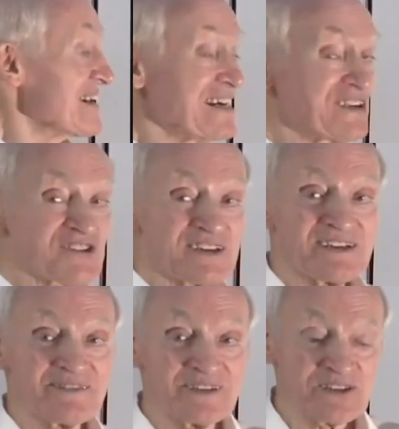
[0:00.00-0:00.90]
each
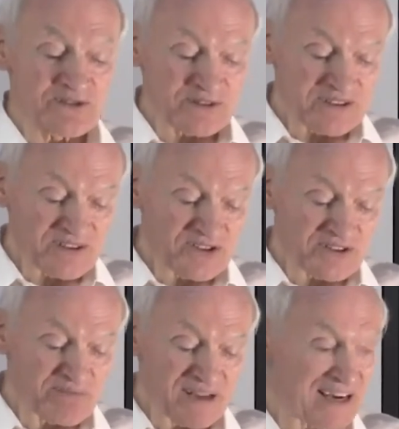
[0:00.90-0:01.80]
individual
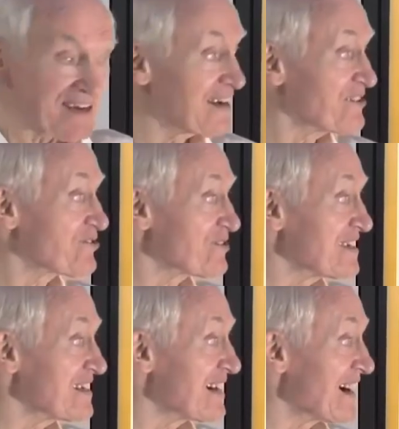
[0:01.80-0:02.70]
should plant a
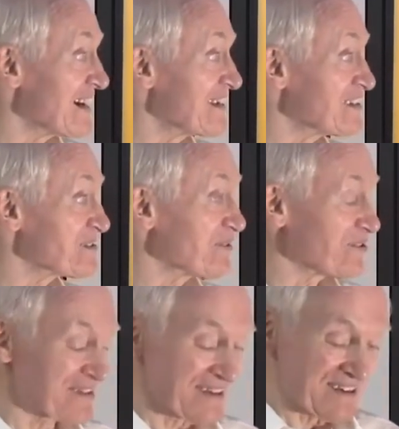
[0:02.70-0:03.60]
tree on his
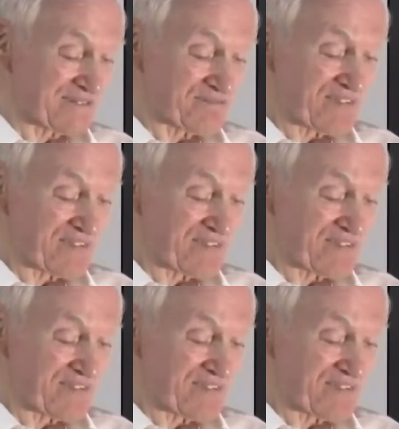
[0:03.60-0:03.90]
birthday.